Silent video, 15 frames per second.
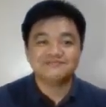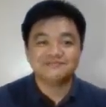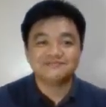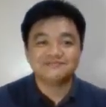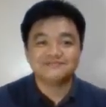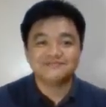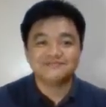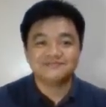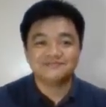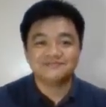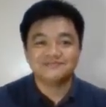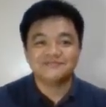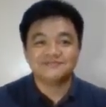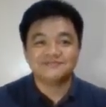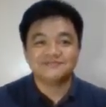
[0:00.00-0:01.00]

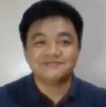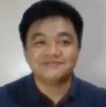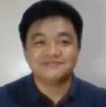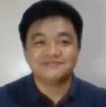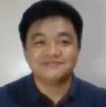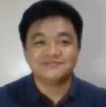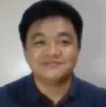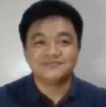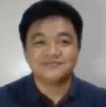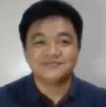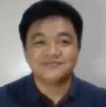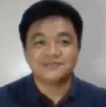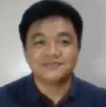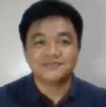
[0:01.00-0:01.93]
No one is speaking in this clip.